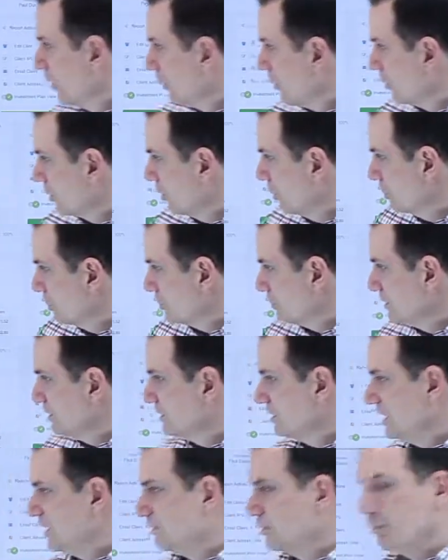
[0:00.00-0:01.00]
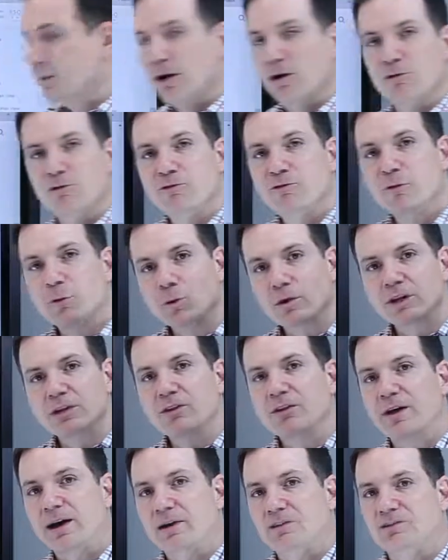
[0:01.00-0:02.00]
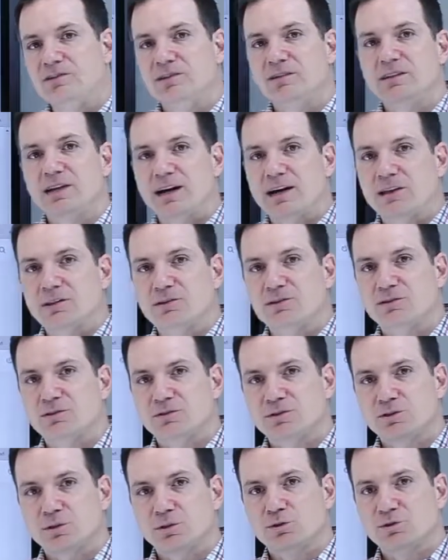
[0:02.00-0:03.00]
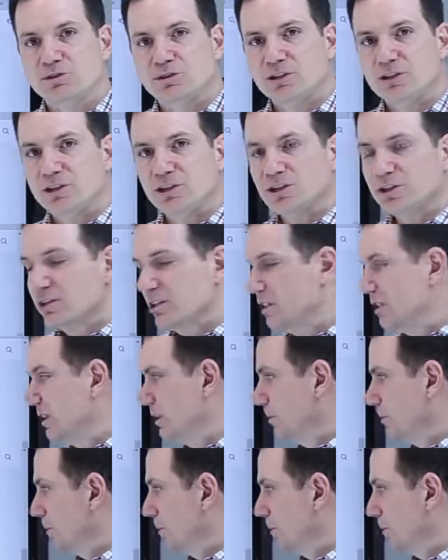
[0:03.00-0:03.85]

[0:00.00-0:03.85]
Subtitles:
They're going to receive about $40,000 of Social Security,